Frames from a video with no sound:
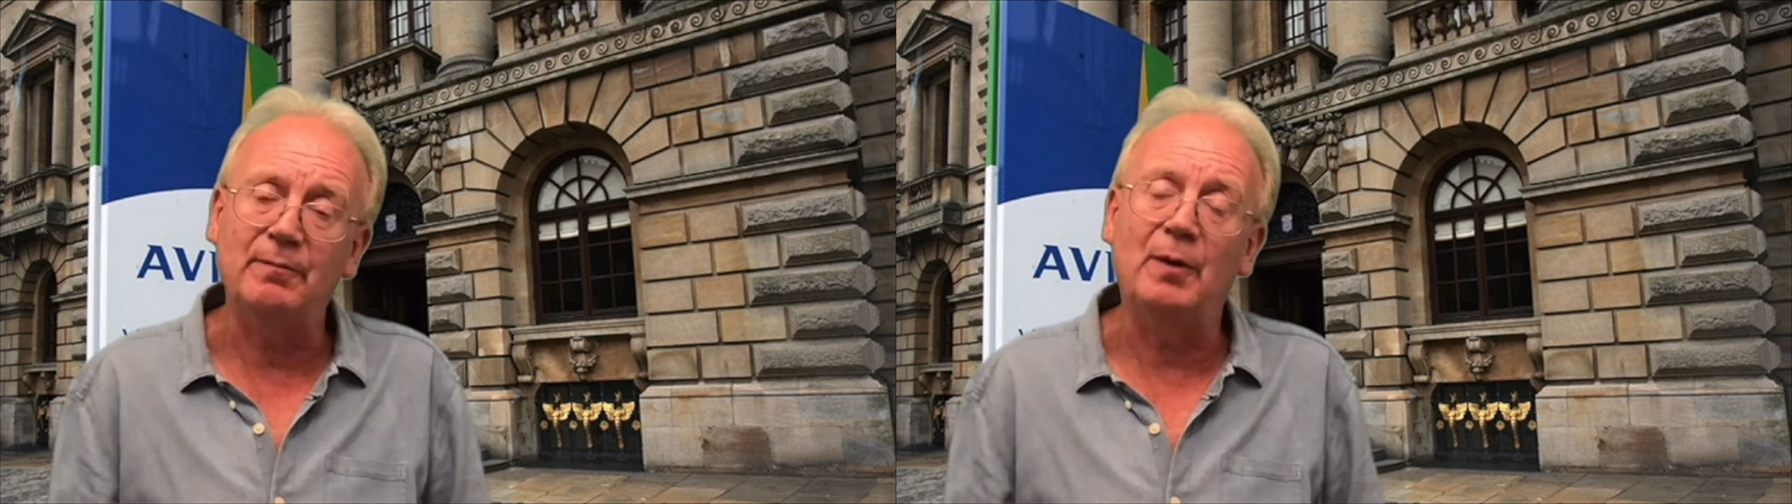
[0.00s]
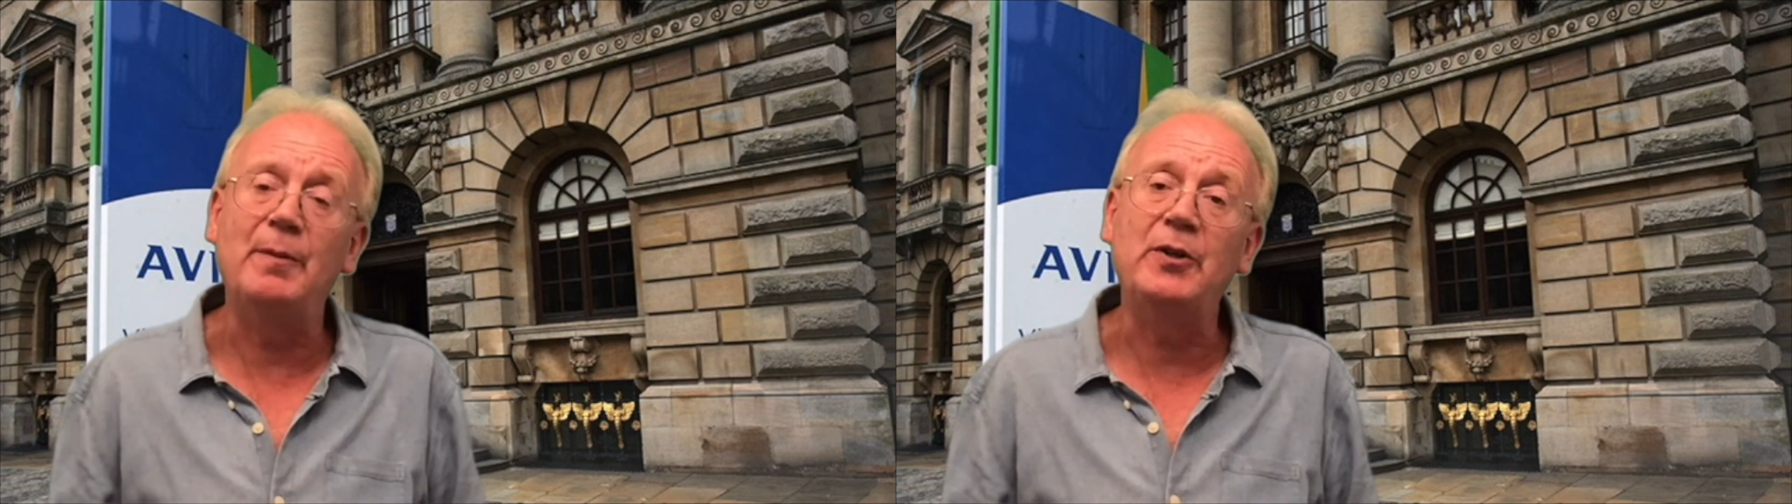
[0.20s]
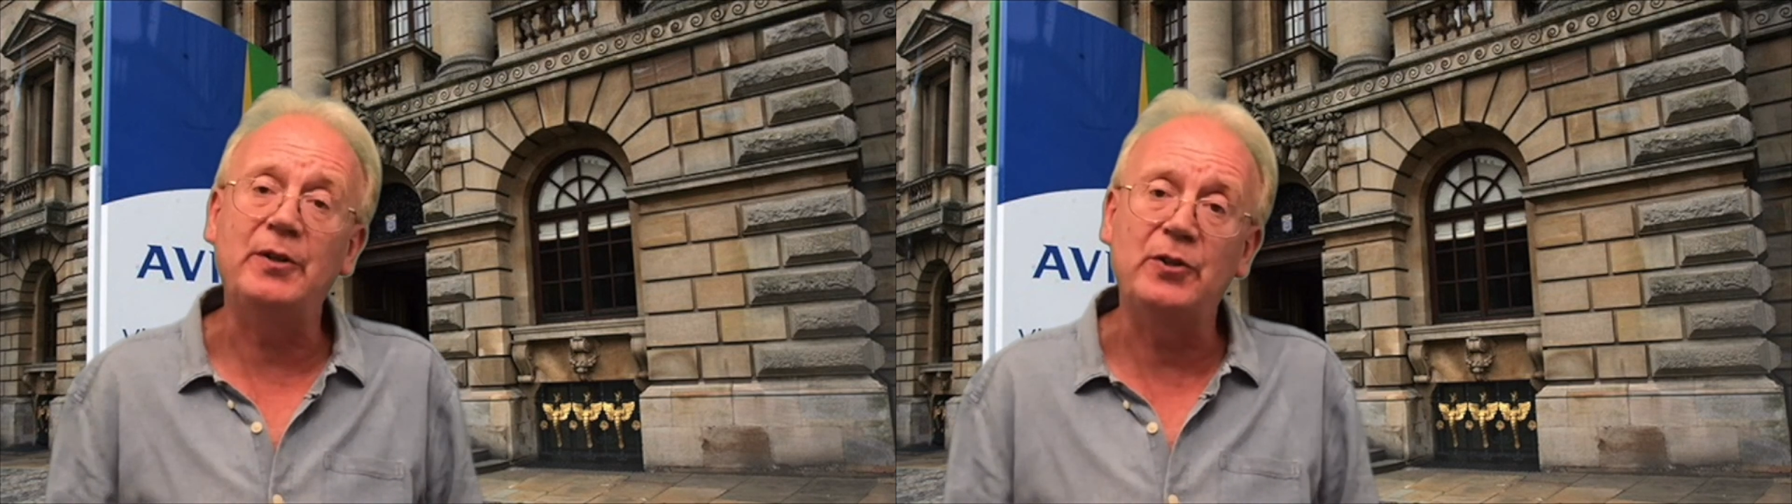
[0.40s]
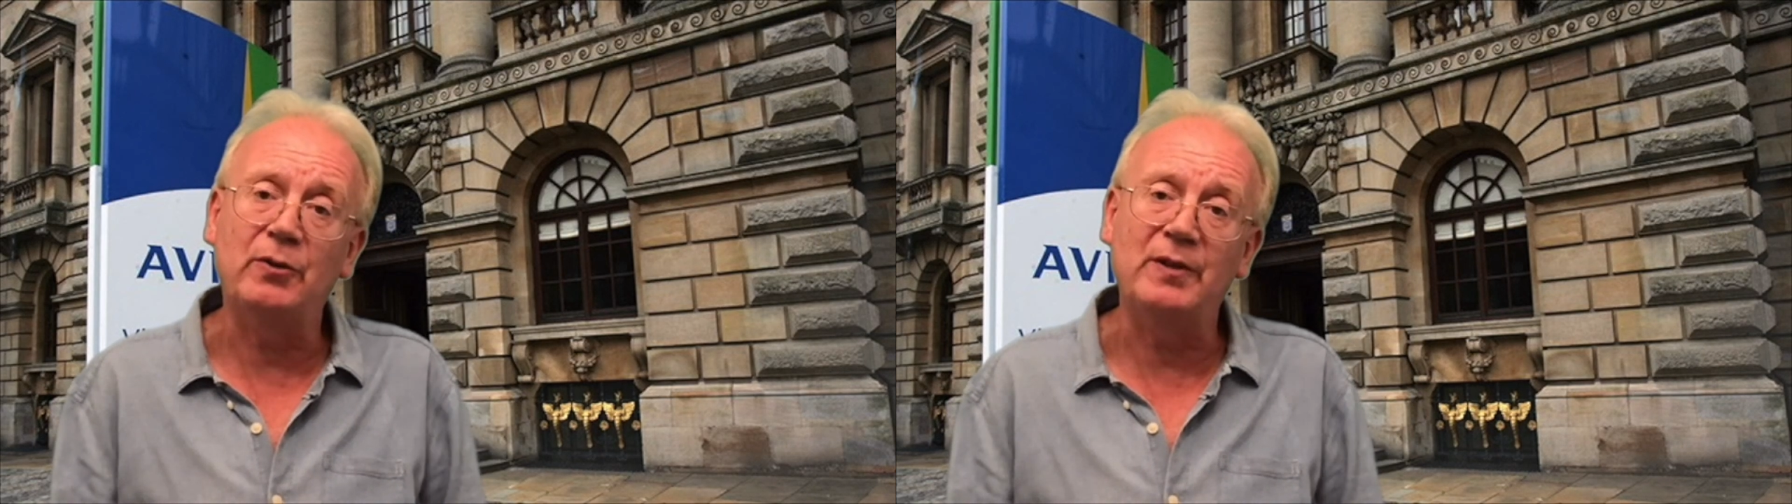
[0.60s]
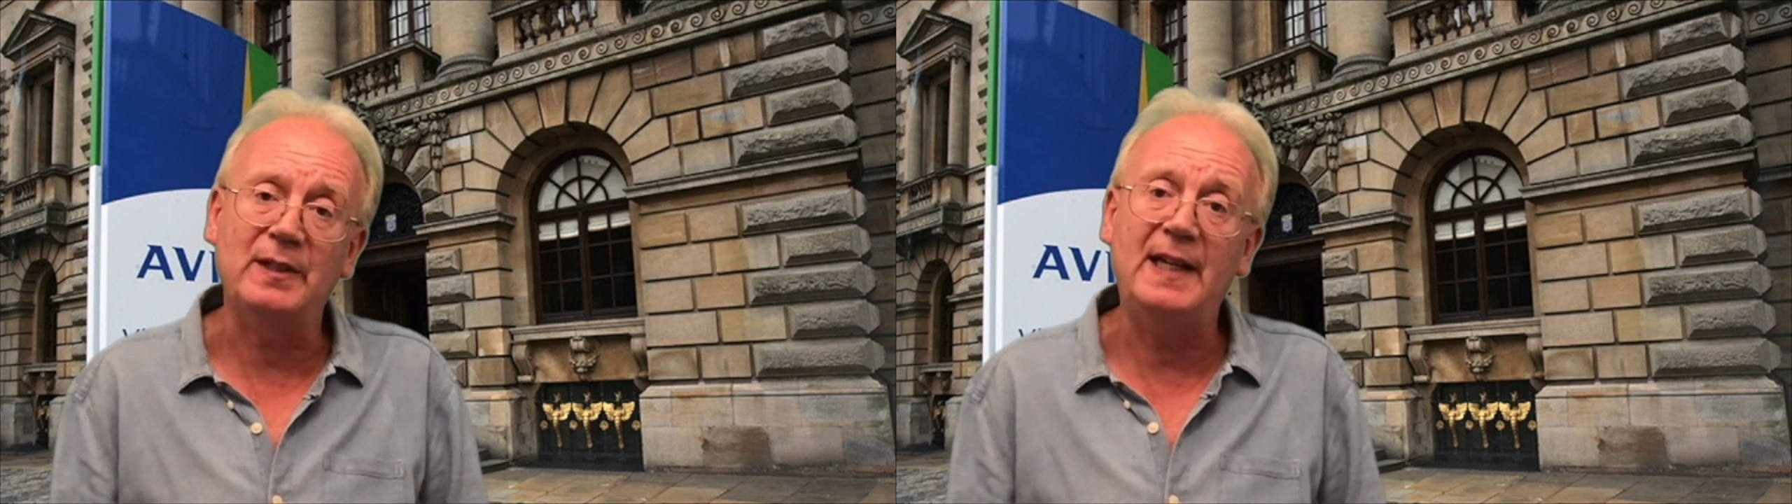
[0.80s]
well, motor
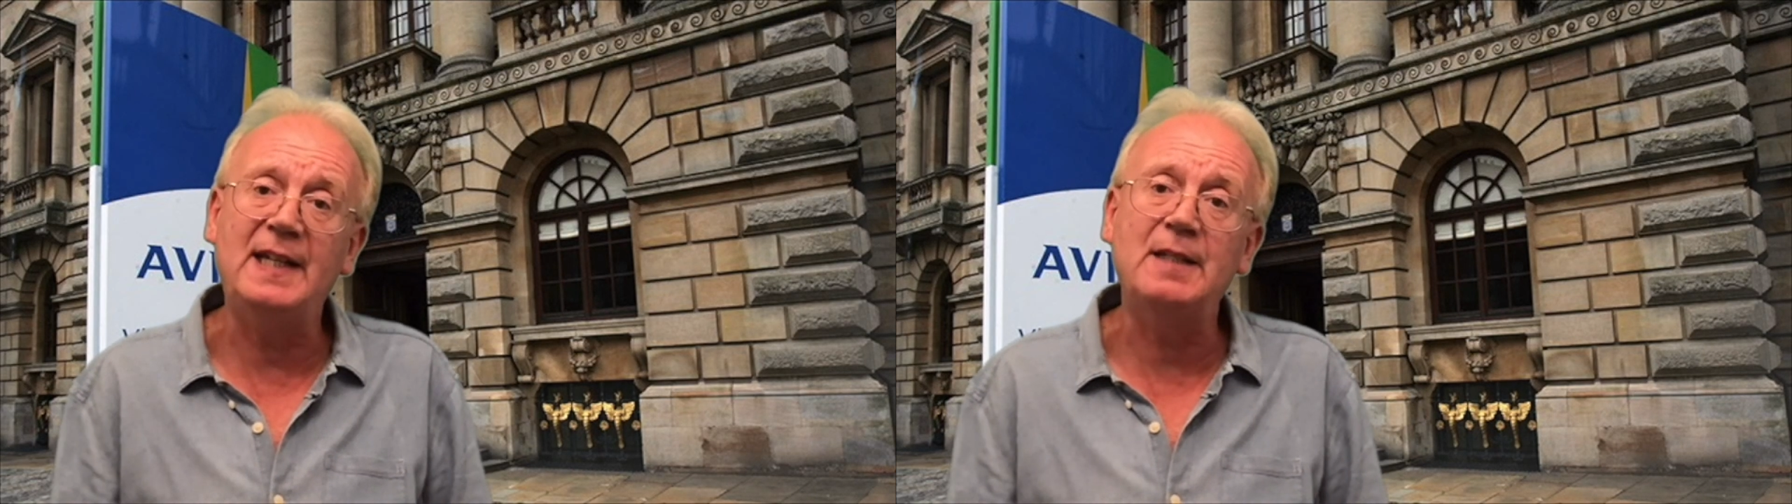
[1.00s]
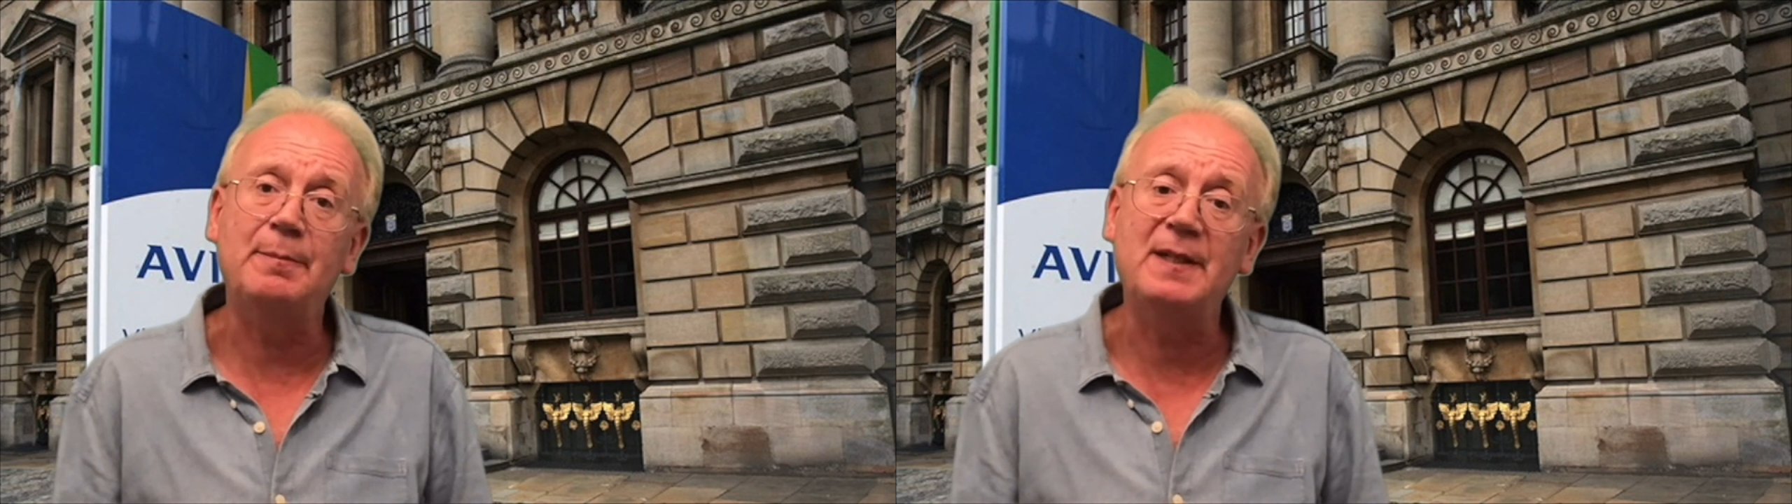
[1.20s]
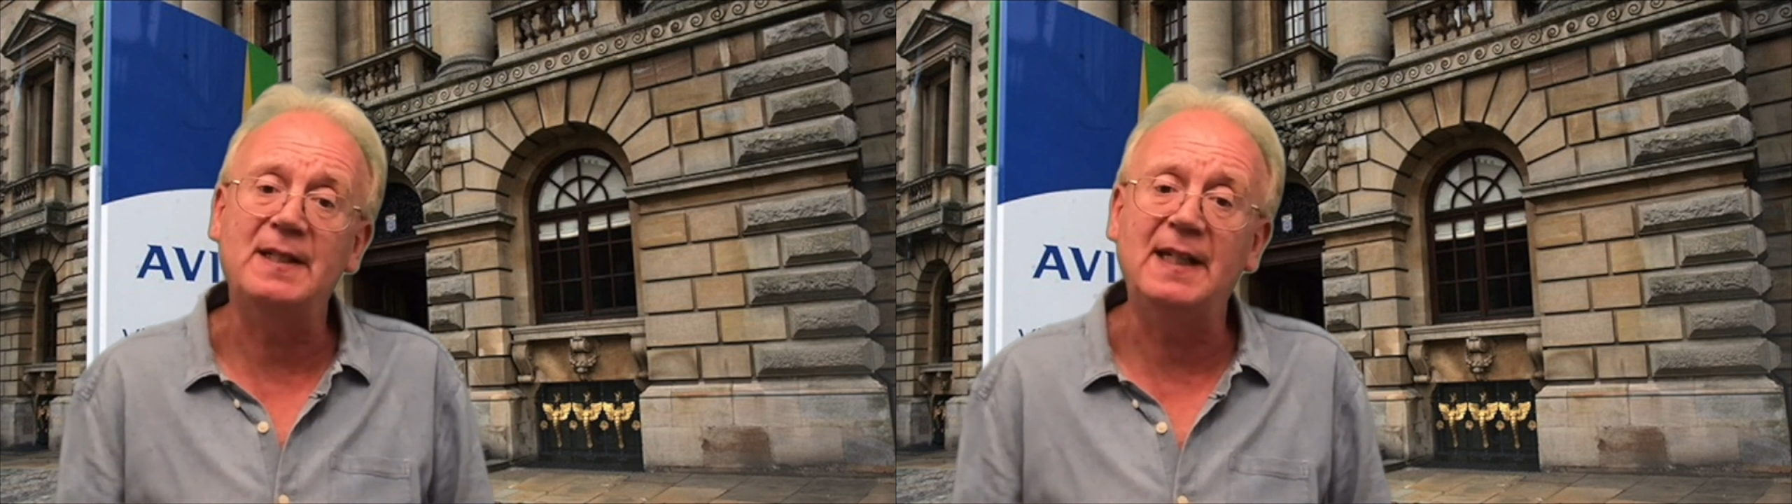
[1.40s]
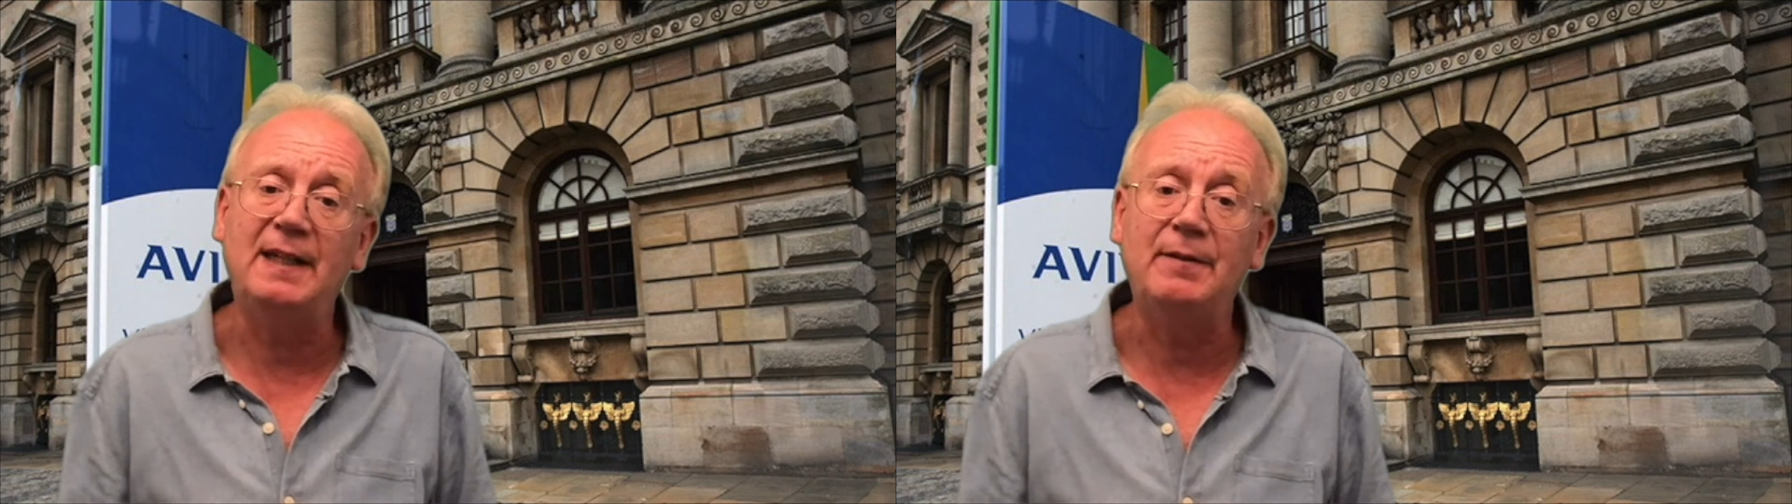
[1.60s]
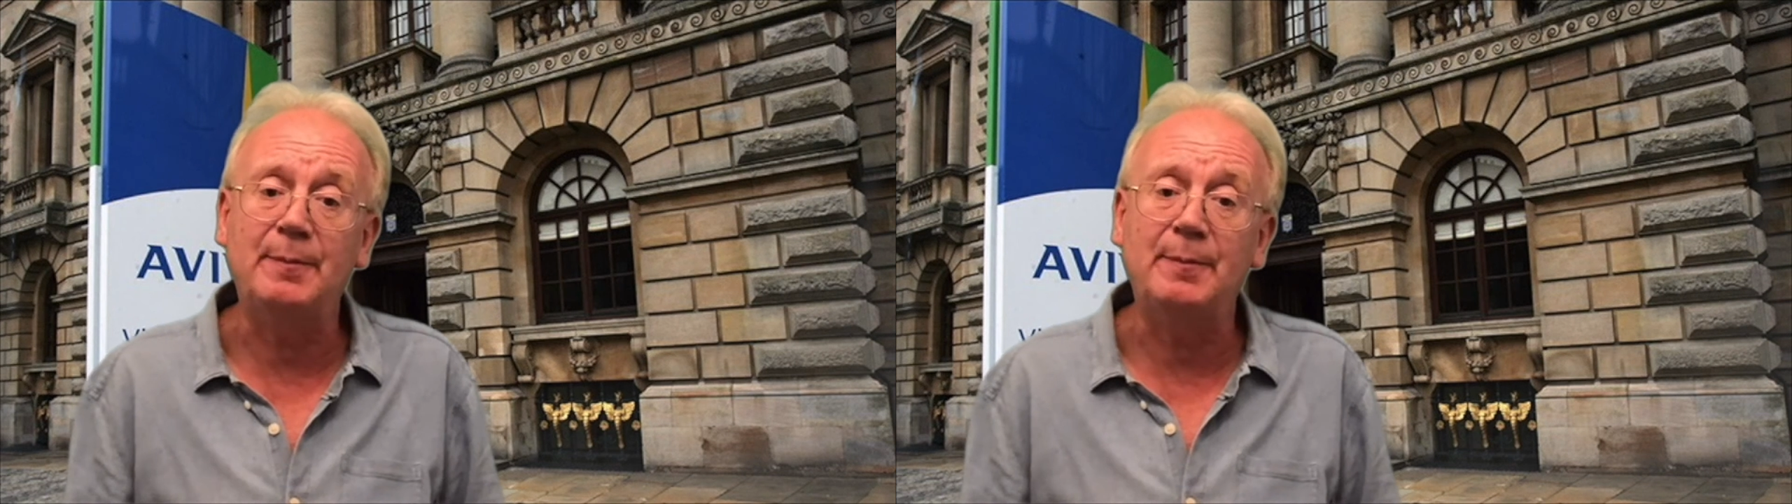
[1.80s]
insurance is perceived